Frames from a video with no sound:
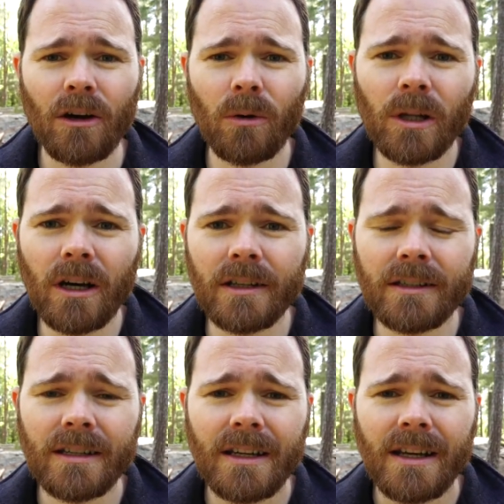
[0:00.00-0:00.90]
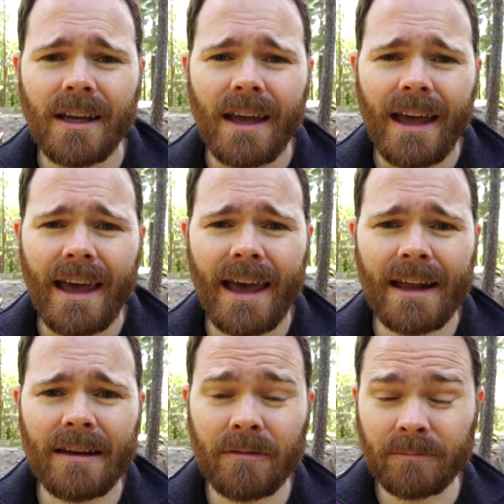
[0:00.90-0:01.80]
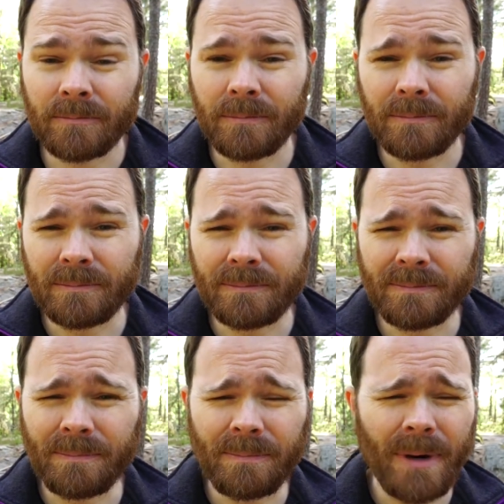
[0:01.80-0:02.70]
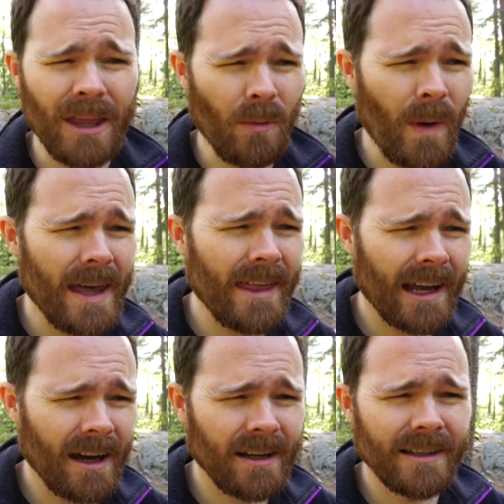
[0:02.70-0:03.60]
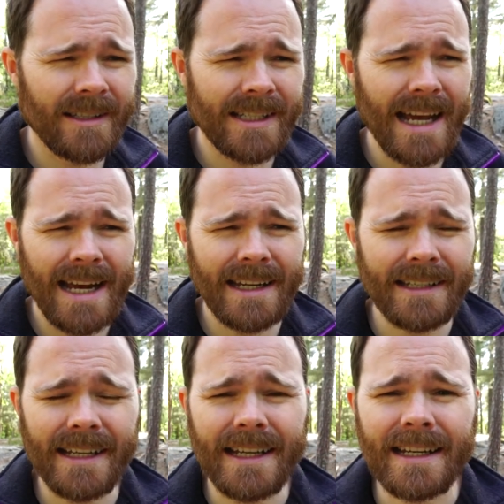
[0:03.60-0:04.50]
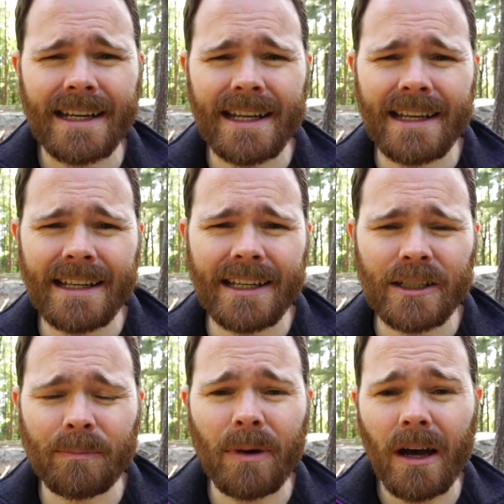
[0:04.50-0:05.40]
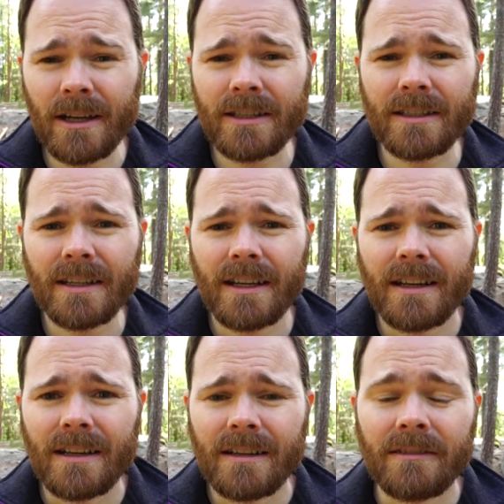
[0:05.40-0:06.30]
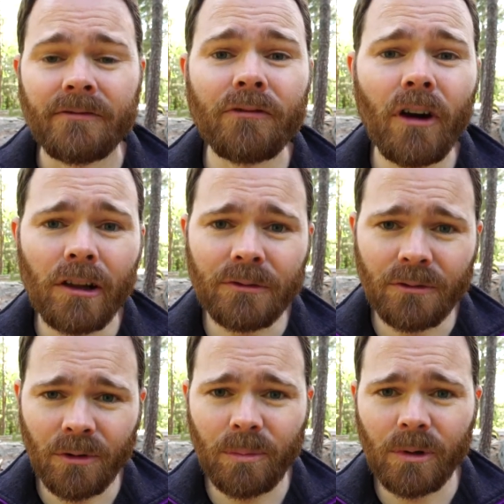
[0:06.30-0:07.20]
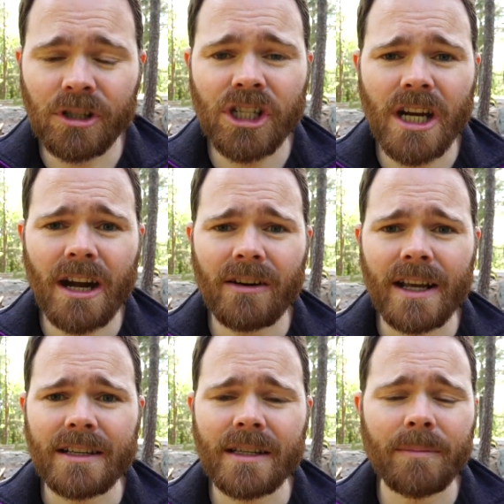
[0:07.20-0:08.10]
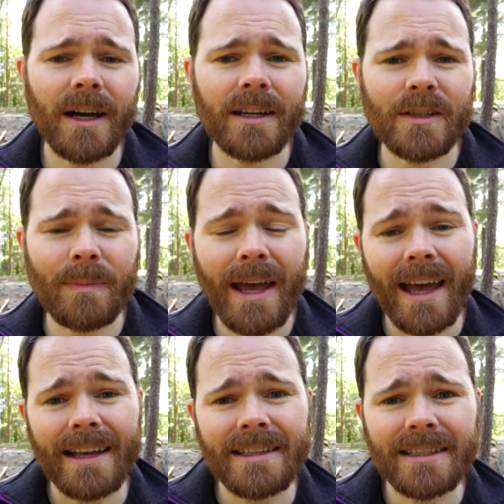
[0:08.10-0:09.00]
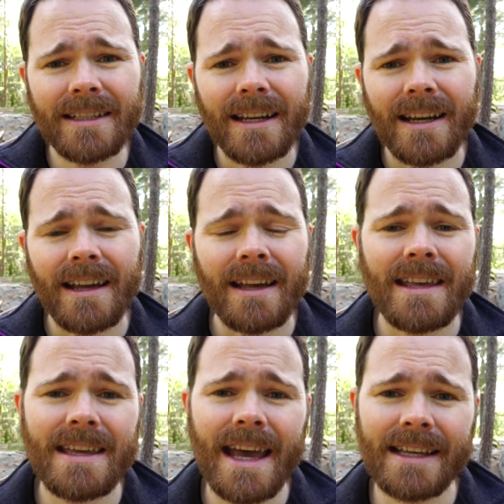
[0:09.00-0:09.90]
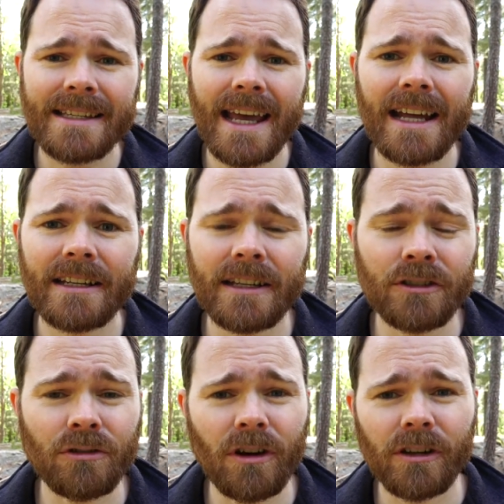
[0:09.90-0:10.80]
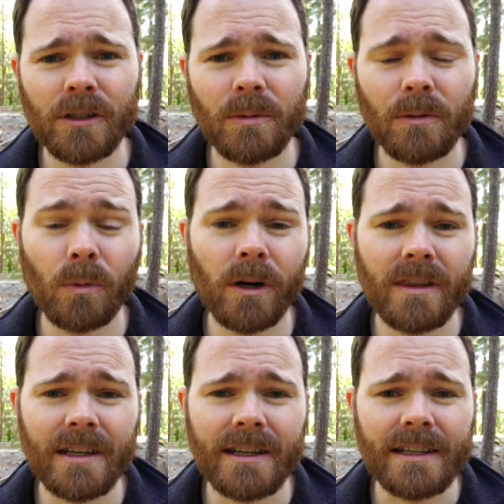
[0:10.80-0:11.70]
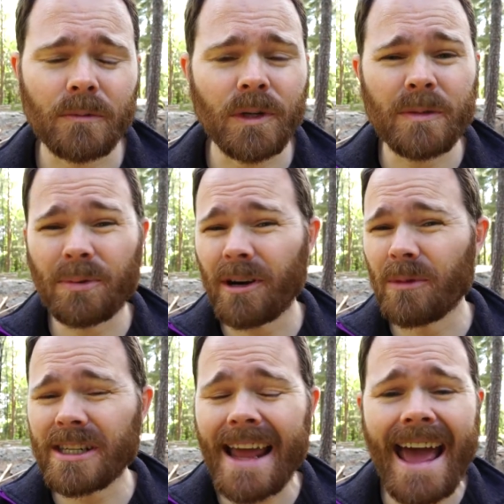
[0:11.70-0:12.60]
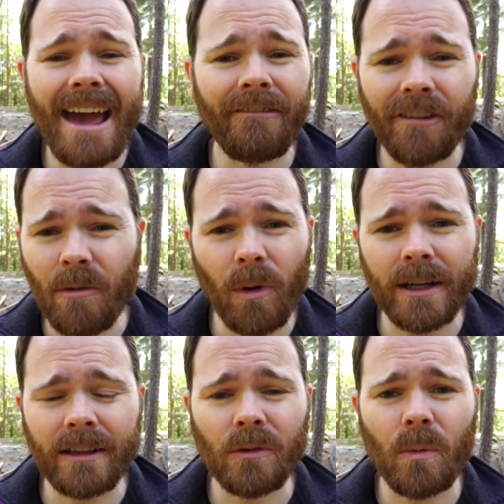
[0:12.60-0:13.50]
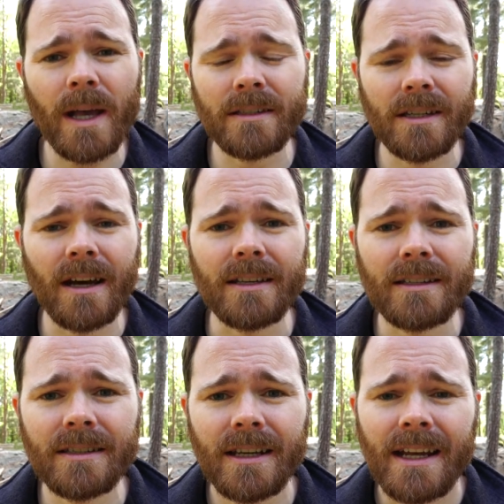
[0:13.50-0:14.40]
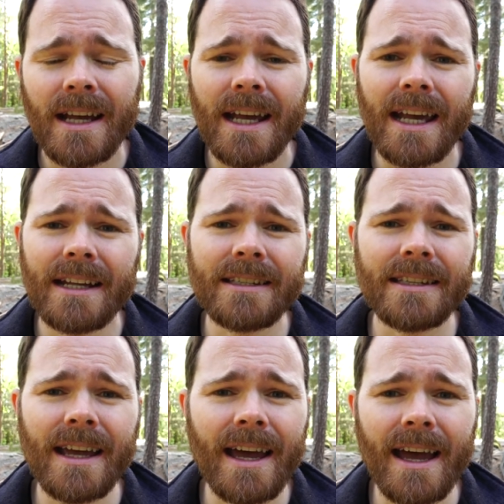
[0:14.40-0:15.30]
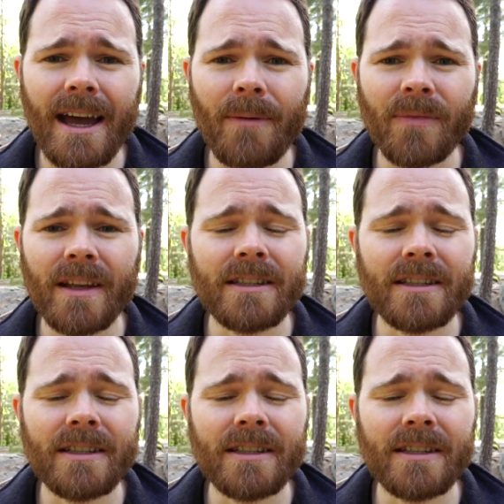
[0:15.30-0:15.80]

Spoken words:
a whole lot. And by the way that I understand it, in his past vulnerable sharings about his past, he has had struggles with worthiness, which pretty much everyone in the West does. It's a